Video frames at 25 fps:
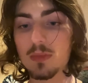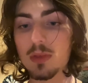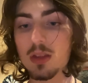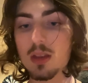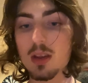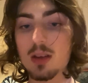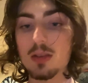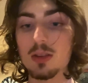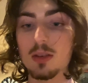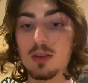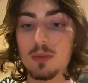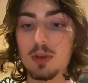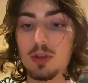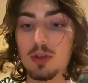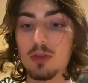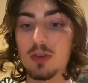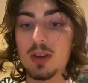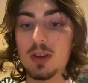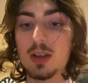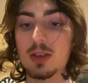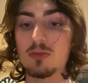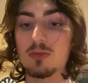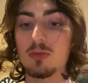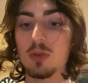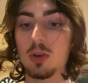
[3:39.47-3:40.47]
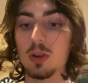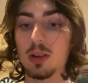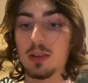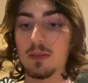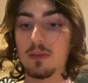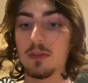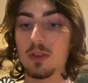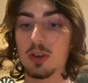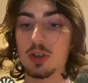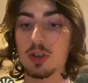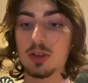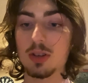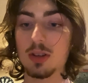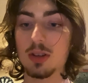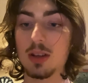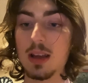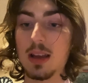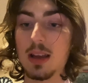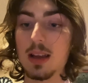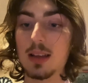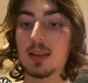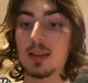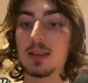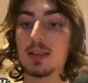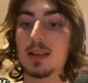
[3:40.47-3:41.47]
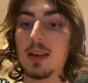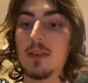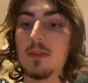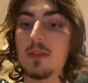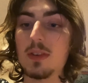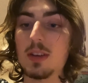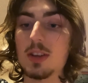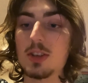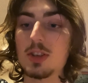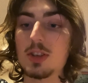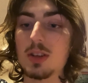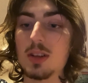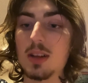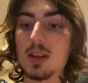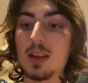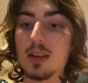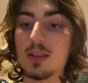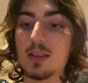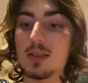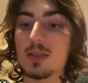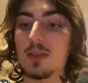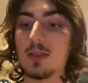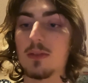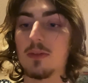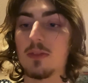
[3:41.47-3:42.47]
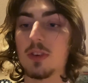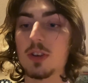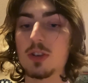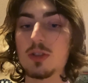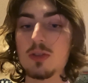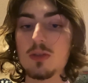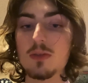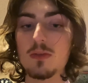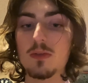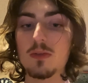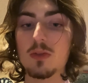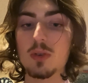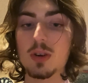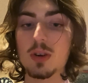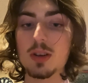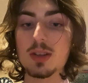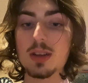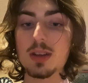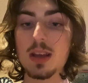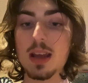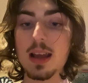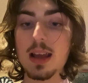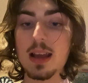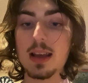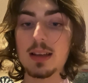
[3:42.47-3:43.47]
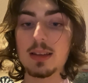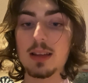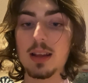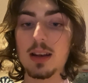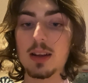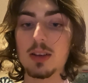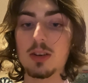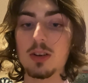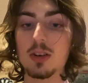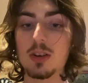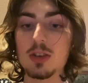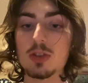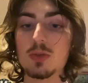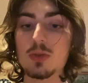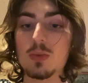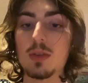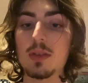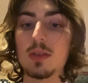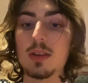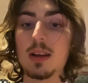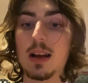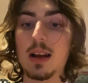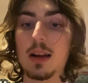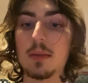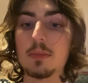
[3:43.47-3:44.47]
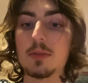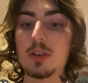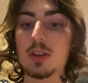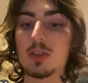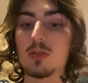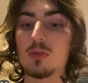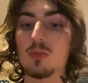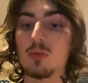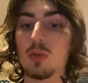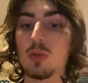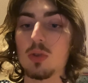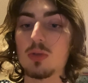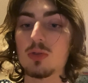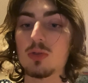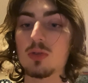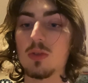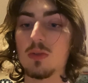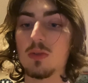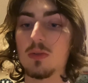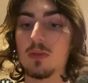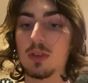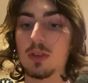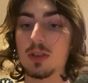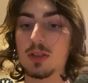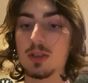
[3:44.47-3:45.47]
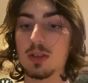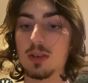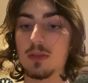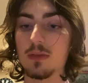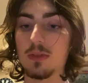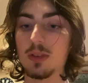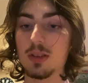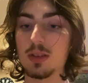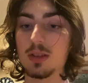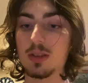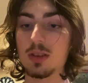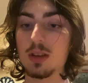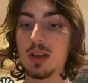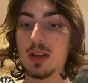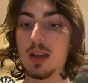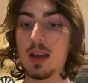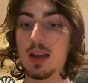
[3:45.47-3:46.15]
Number 3 is rolling friction. The definition is the frictional force that occurs when an object rolls over a surface.